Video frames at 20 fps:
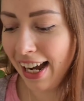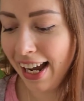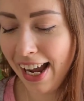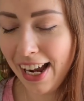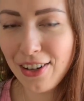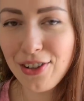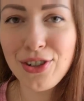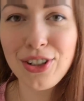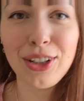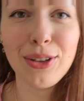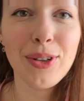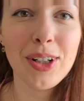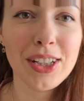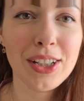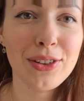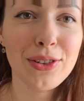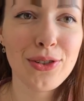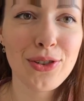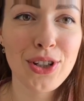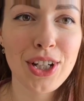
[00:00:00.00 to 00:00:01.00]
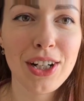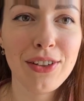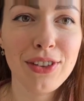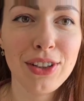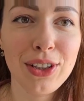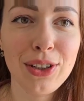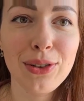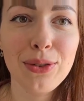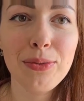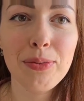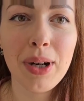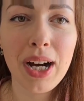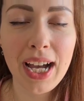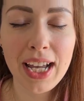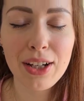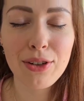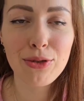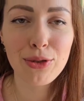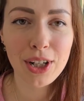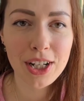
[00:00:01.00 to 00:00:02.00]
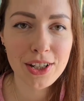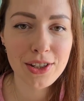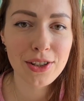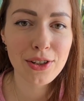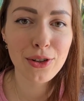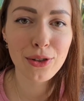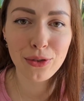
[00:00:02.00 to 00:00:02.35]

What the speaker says: I actually wanted to share with you my crazy